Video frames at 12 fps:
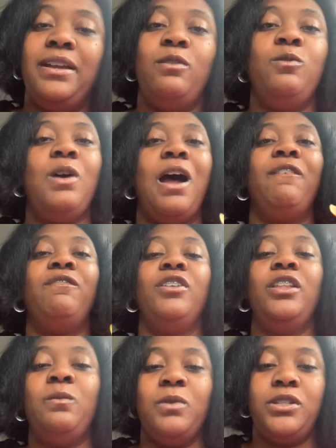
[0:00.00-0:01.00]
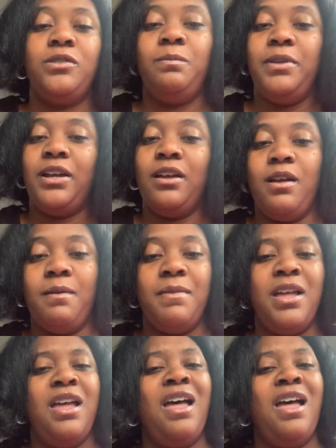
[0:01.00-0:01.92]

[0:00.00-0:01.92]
who I really want to become,